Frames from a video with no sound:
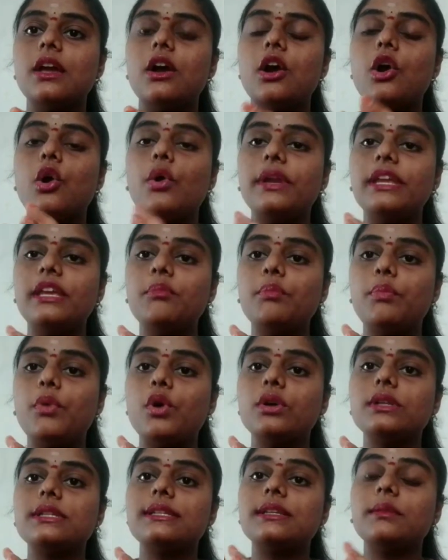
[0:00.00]
or
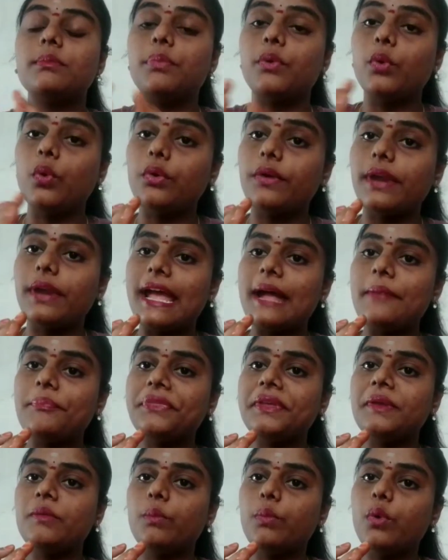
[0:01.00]
important program,
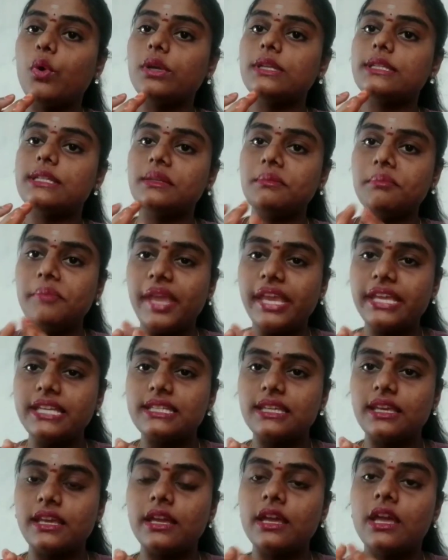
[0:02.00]
important
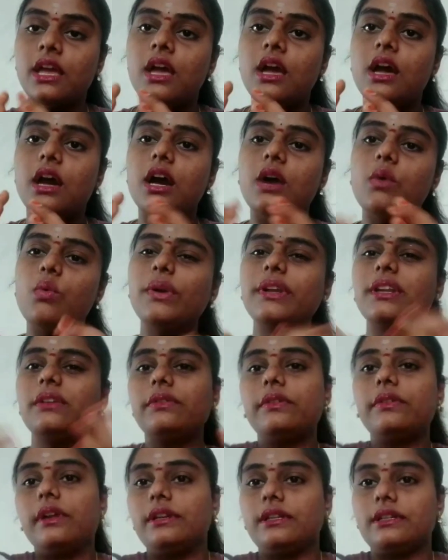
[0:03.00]
meeting,
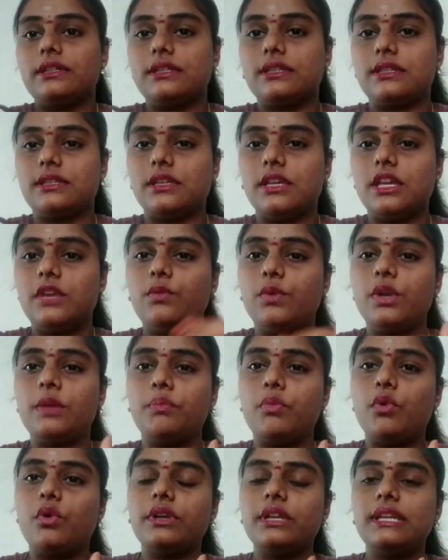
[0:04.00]
whatever it is,
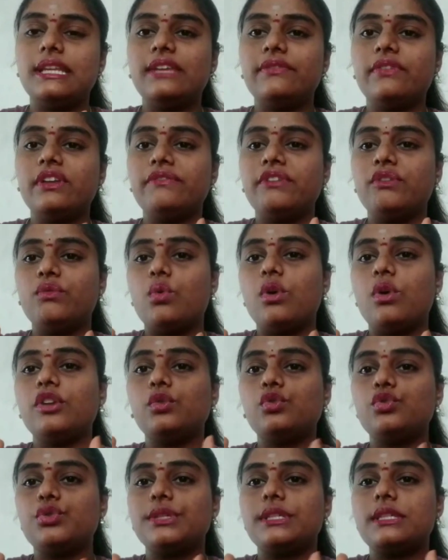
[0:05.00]
important event we want
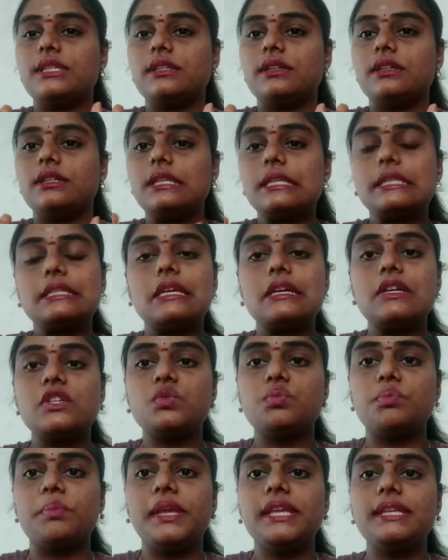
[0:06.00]
to just discuss
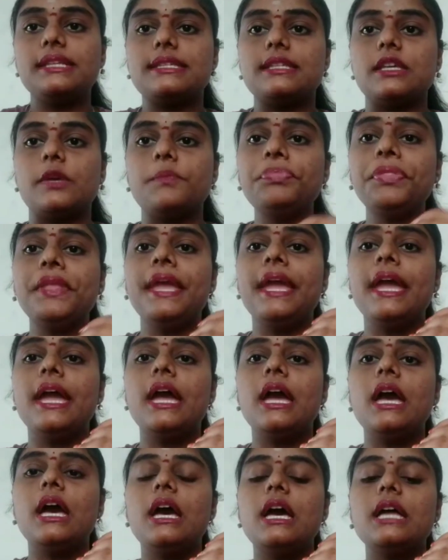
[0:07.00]
means
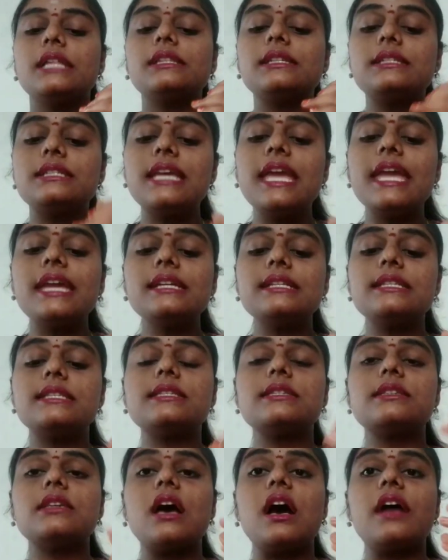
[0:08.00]
the
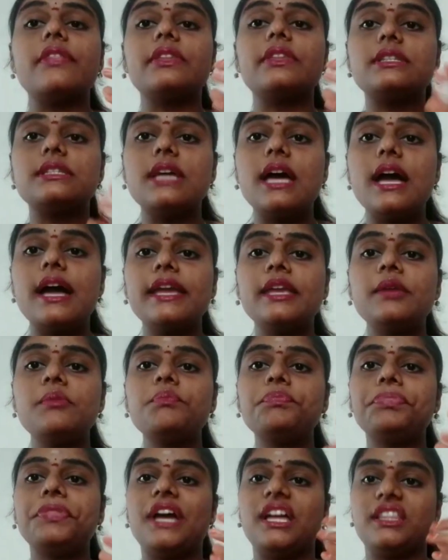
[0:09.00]
dates and the time
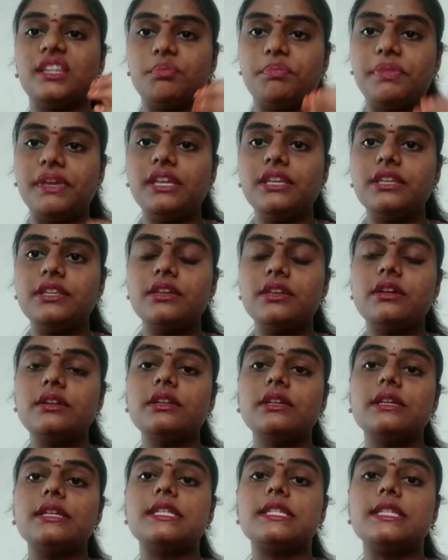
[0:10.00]
and the period
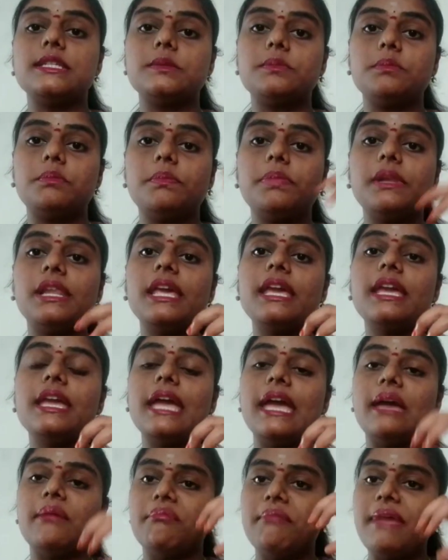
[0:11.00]
play
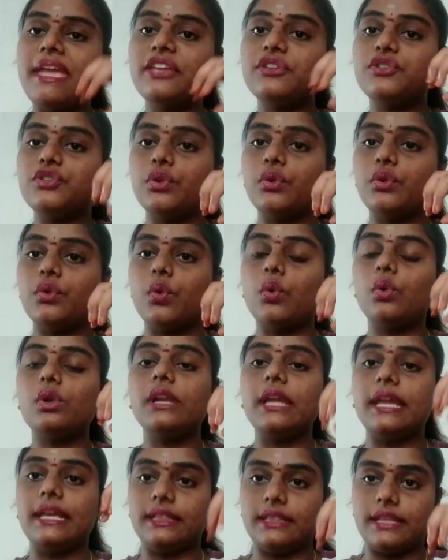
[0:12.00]
a major role
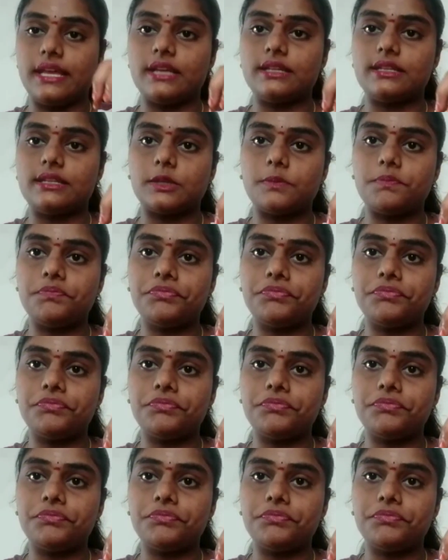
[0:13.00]
in that.